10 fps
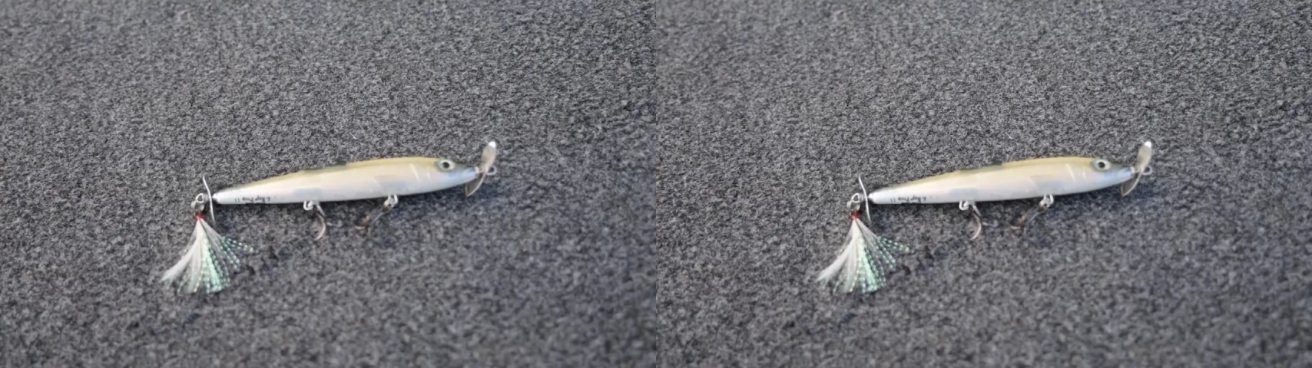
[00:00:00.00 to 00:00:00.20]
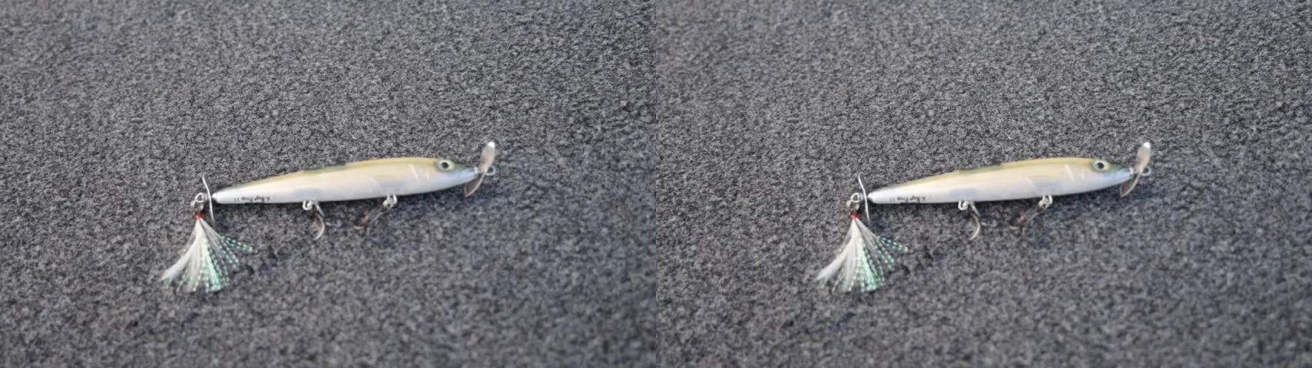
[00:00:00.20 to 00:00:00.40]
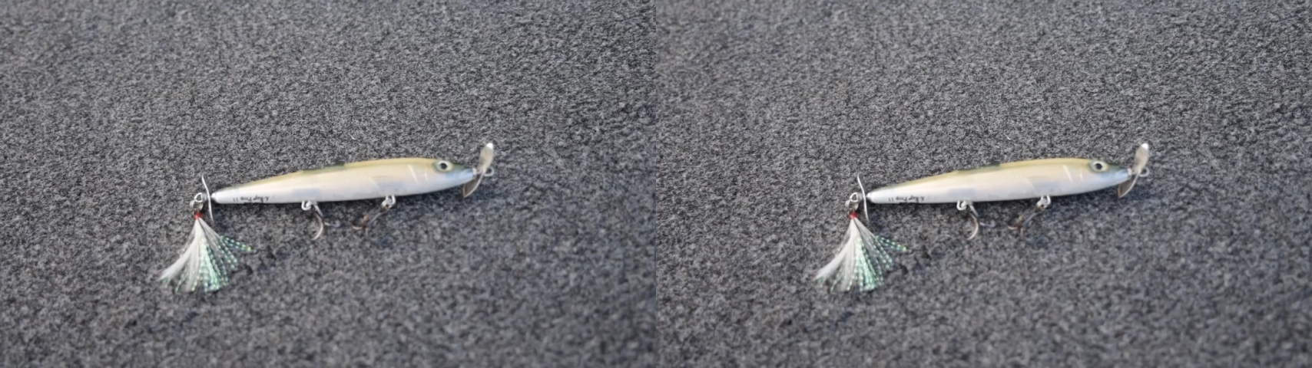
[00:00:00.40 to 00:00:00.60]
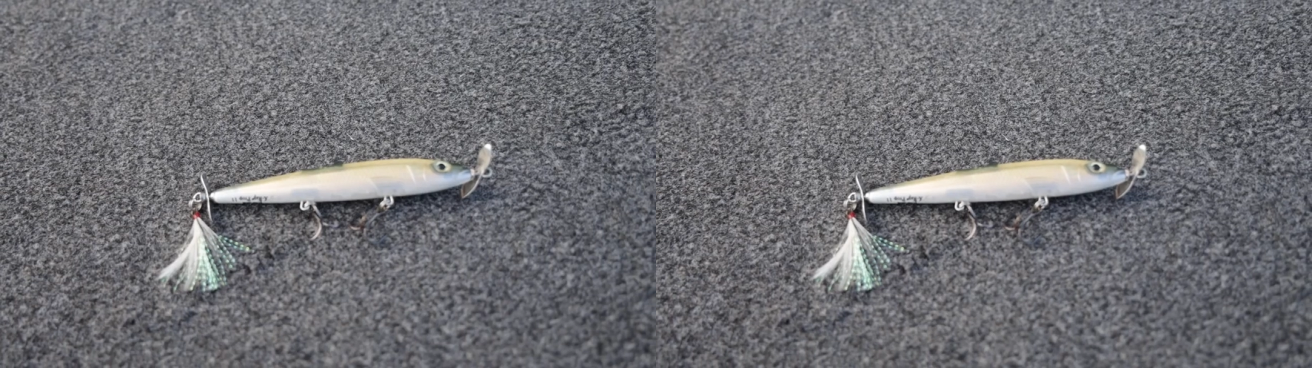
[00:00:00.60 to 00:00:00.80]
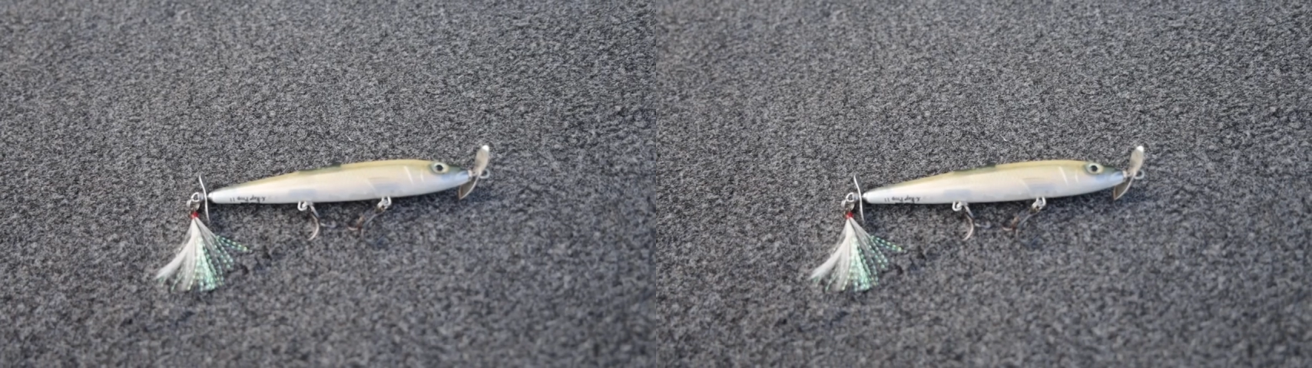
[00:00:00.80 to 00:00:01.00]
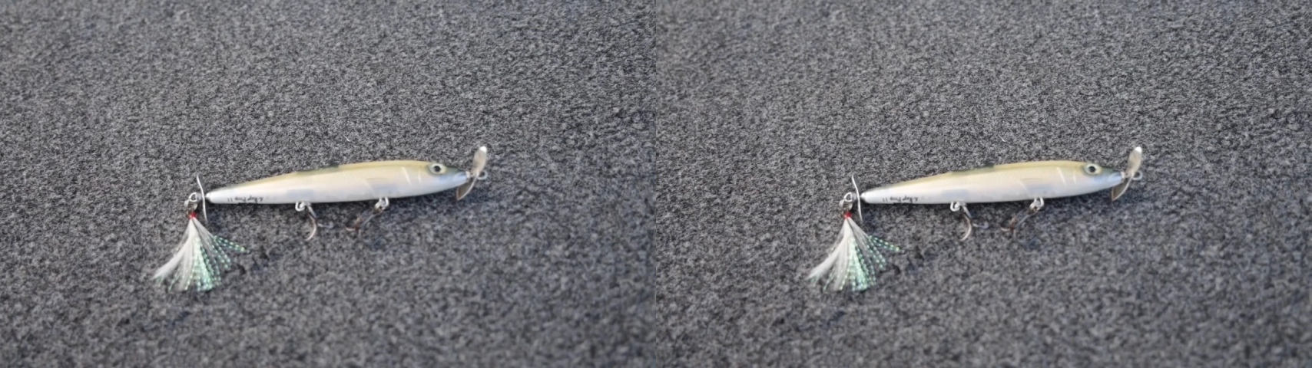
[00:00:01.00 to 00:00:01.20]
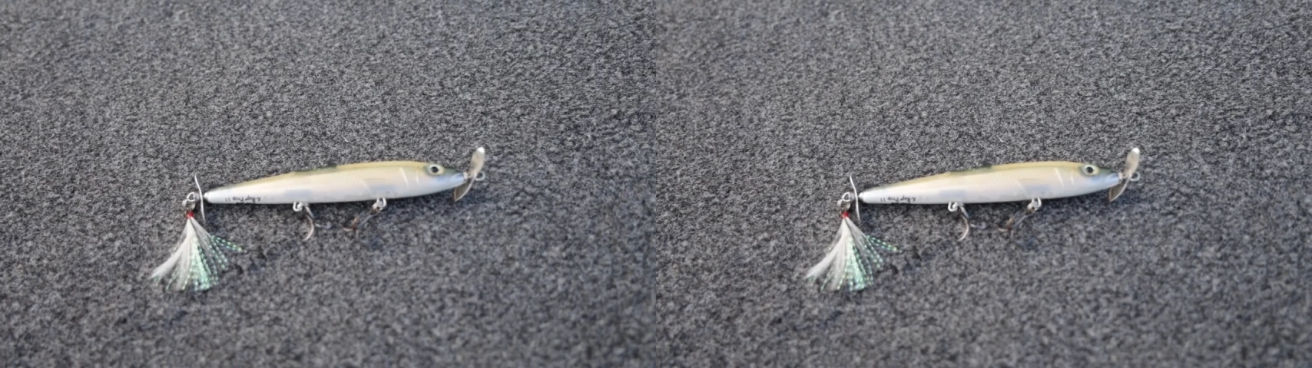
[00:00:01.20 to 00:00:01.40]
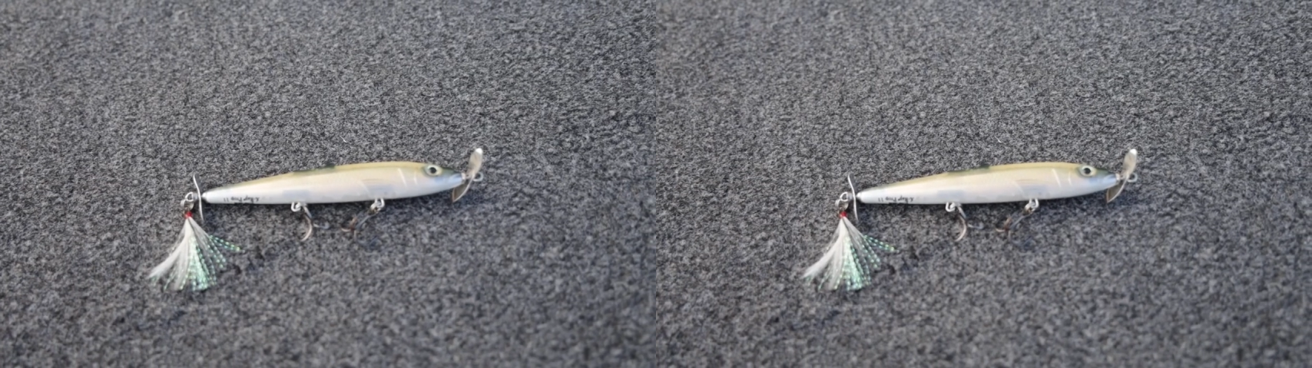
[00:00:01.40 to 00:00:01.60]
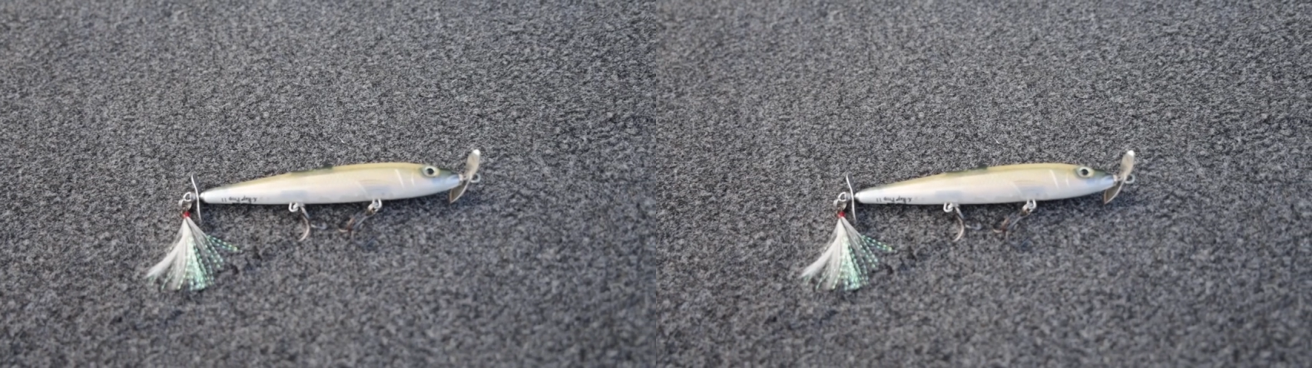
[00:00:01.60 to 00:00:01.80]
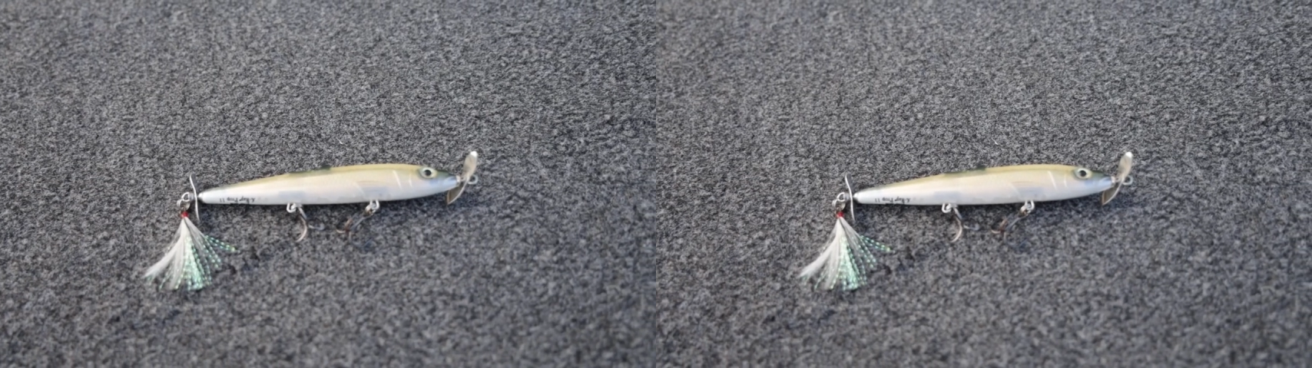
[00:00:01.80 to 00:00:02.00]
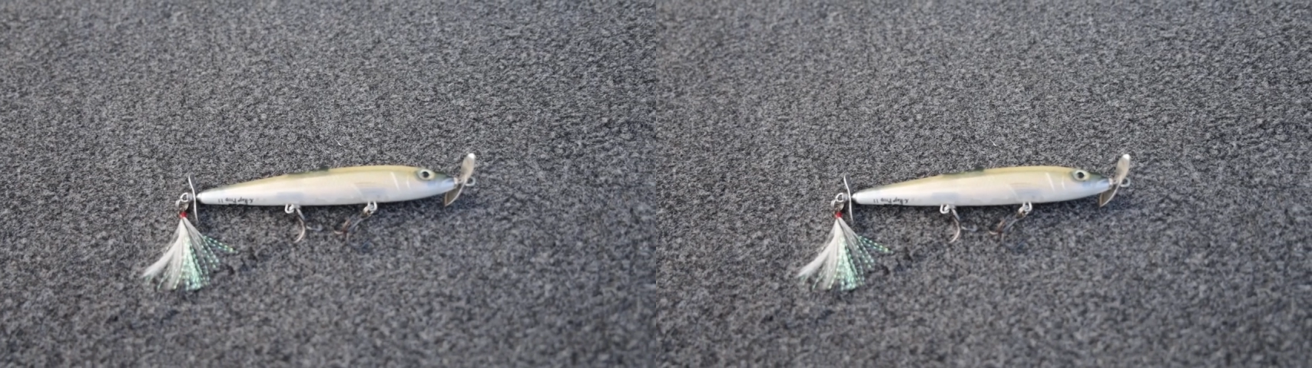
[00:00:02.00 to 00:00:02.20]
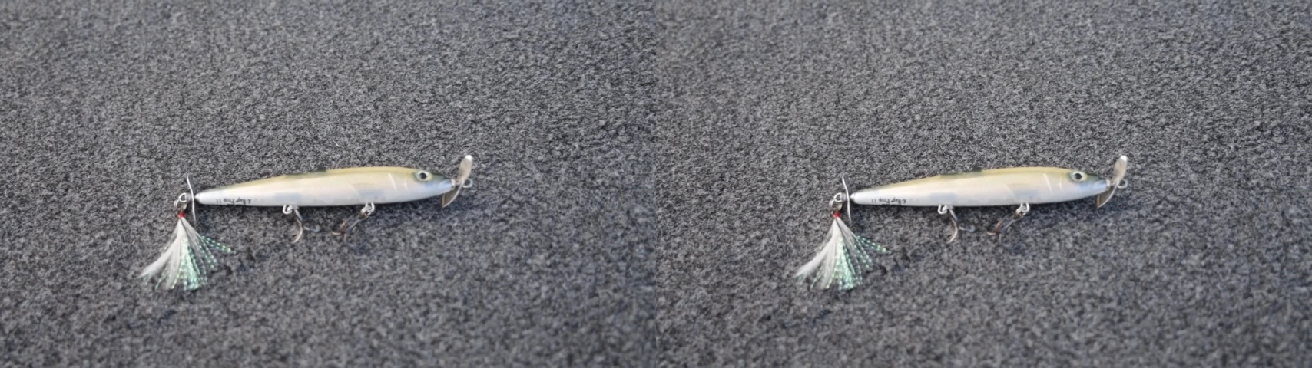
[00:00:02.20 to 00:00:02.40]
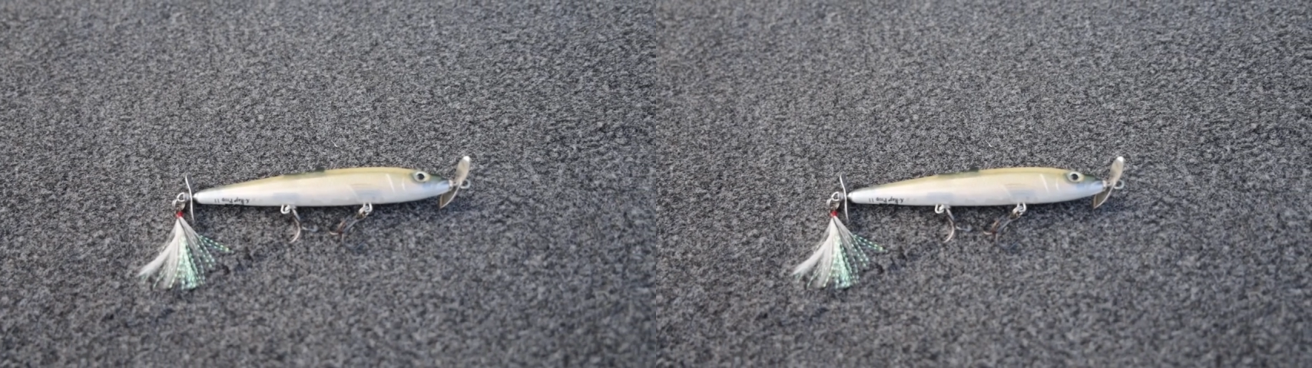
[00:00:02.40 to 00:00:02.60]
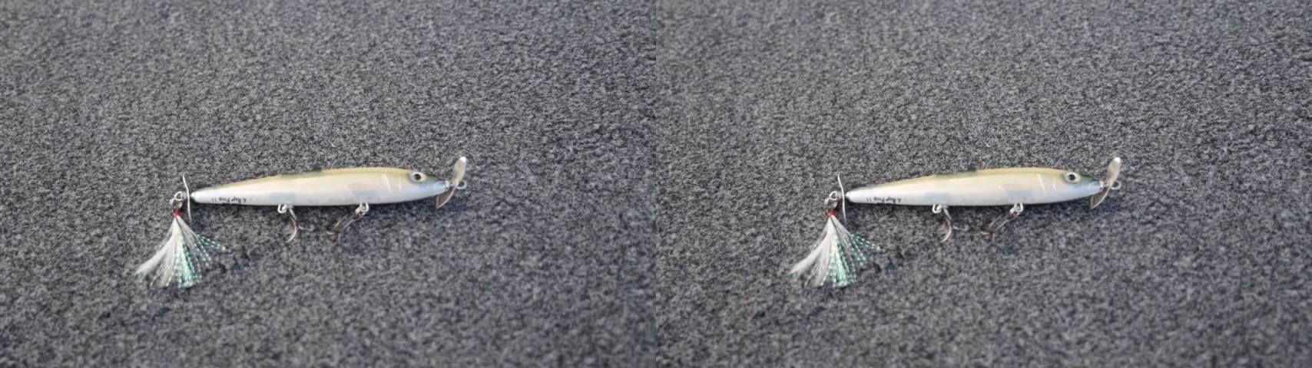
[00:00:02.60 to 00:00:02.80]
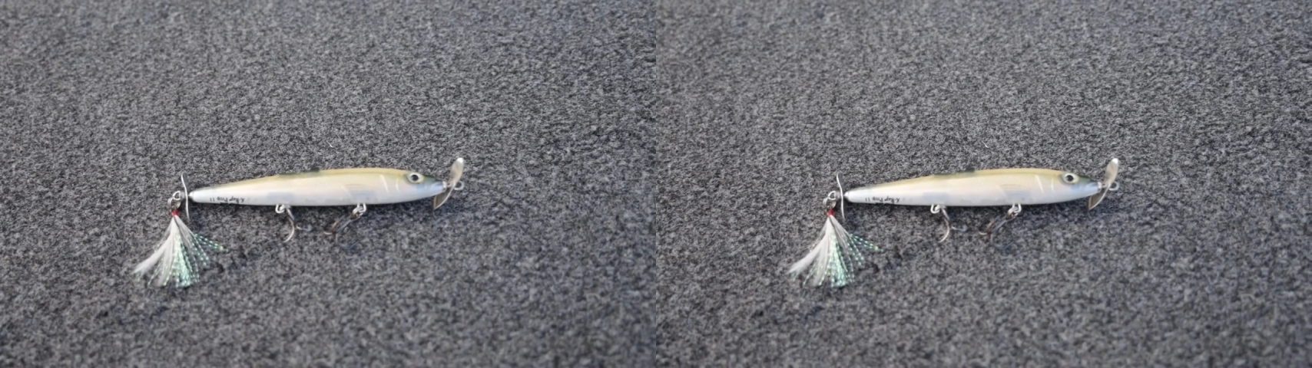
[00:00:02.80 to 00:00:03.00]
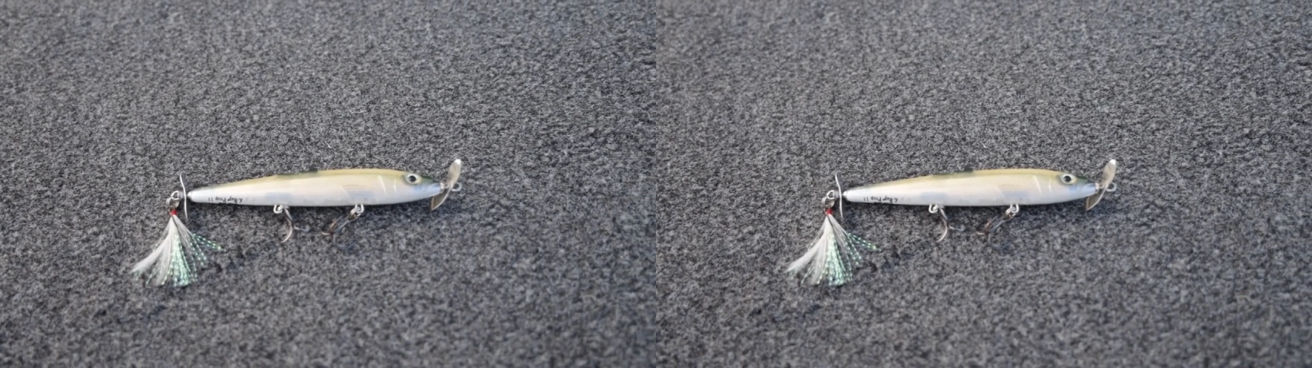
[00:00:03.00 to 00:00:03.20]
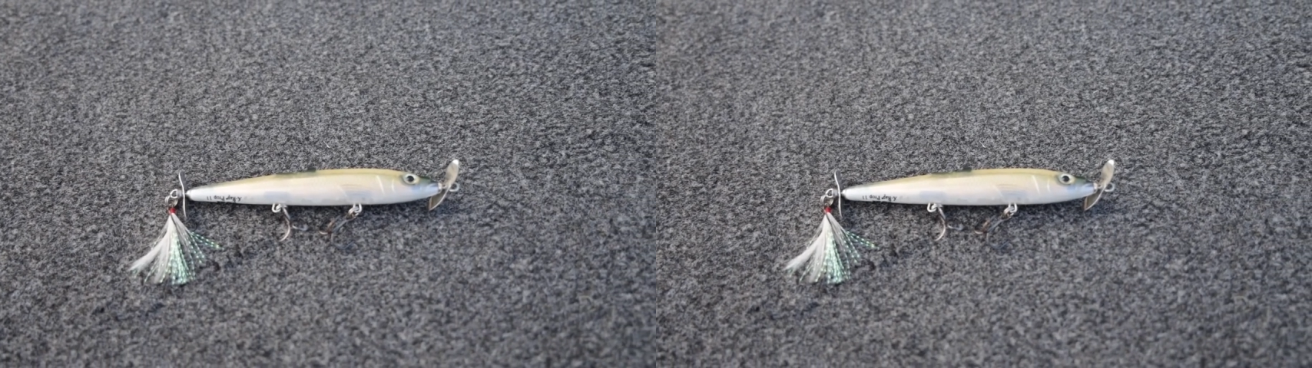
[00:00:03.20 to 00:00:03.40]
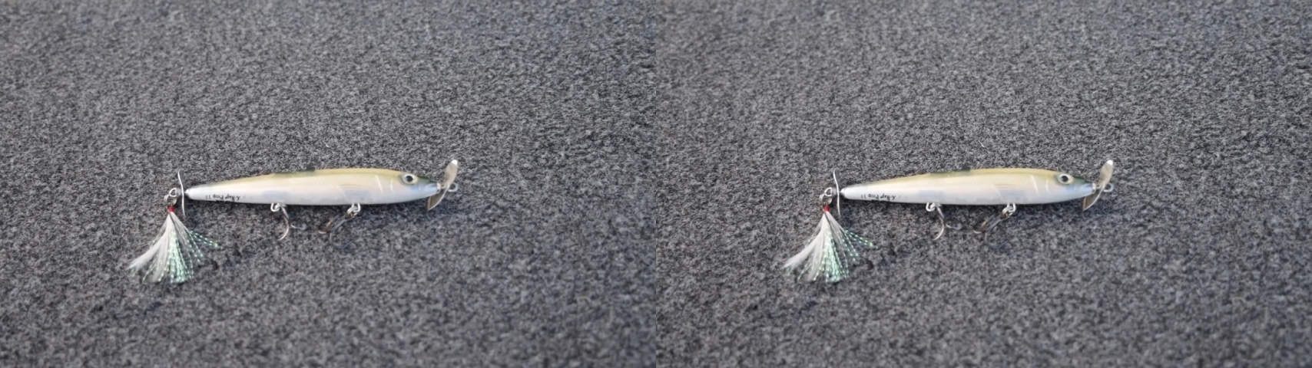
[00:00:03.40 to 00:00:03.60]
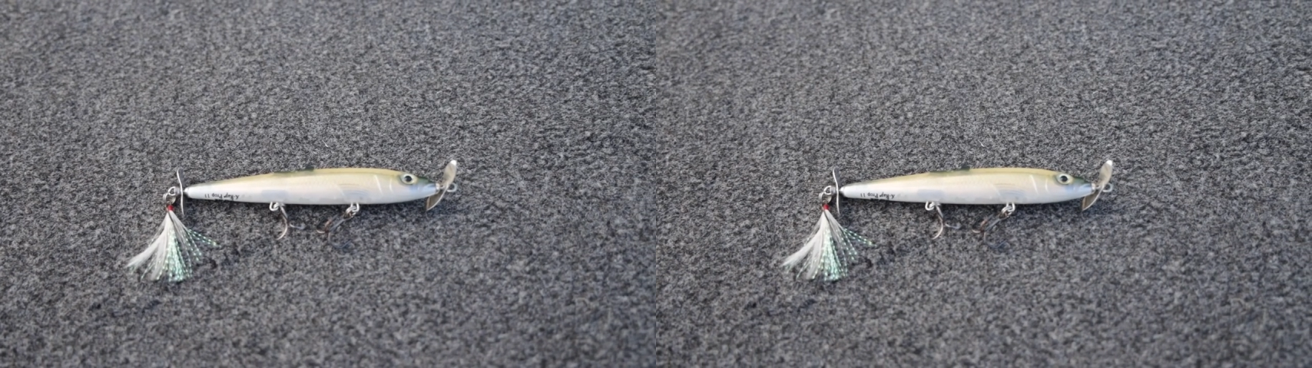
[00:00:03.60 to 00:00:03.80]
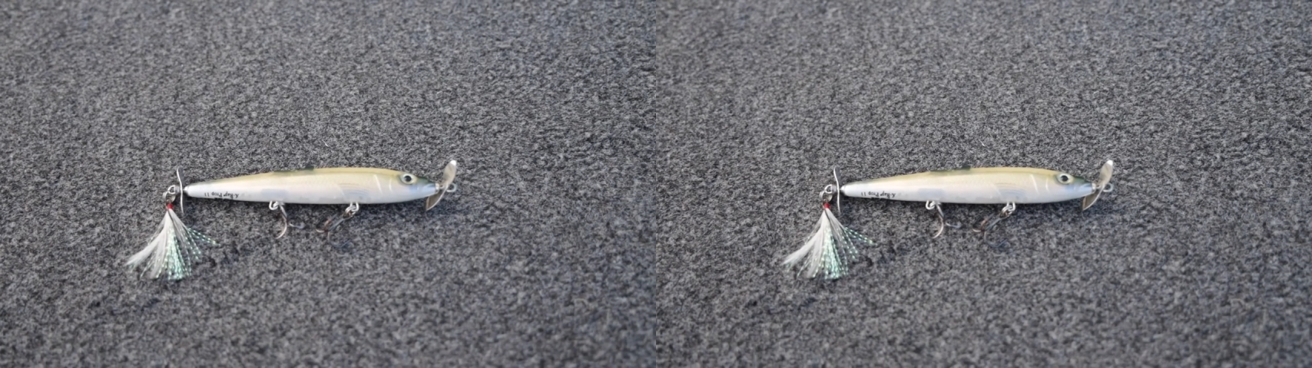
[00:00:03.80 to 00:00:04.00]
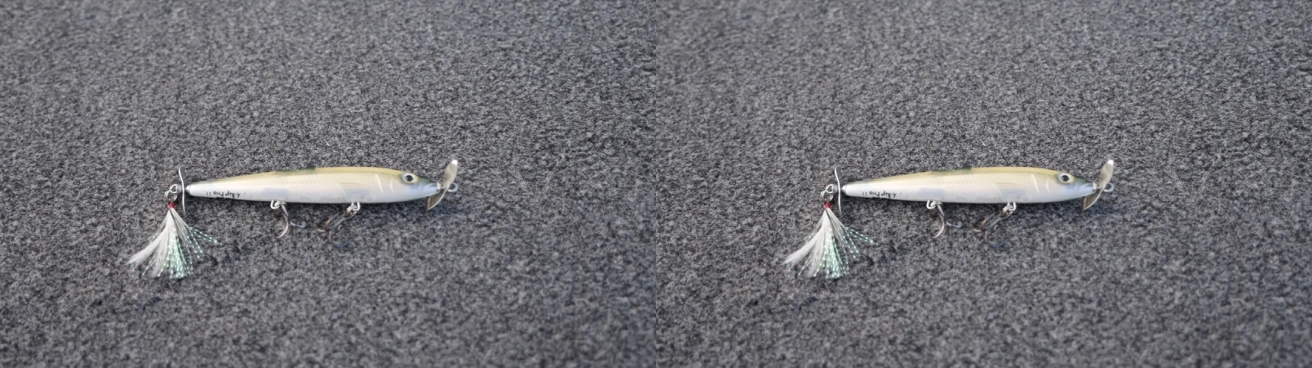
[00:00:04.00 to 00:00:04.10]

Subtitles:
(no speaker visible)